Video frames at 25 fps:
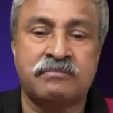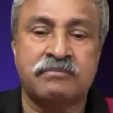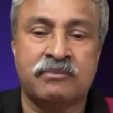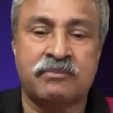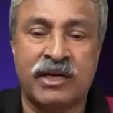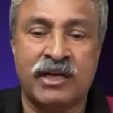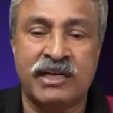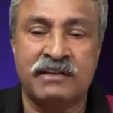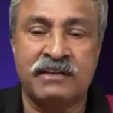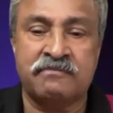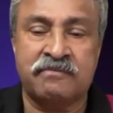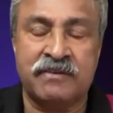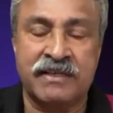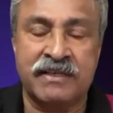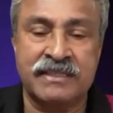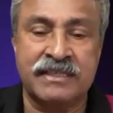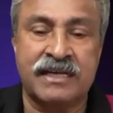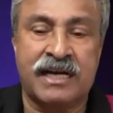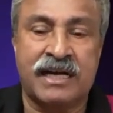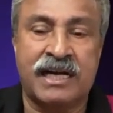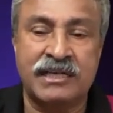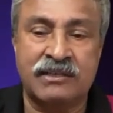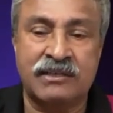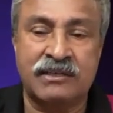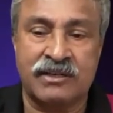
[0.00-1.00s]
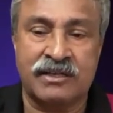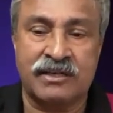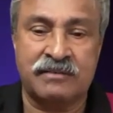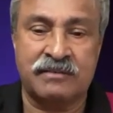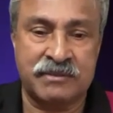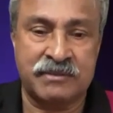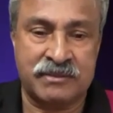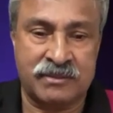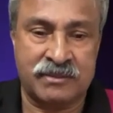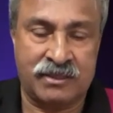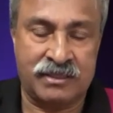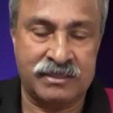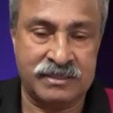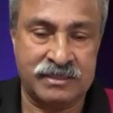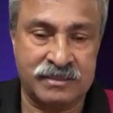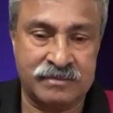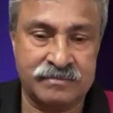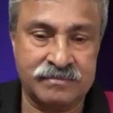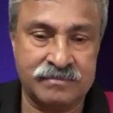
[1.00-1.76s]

modify the articular pathology.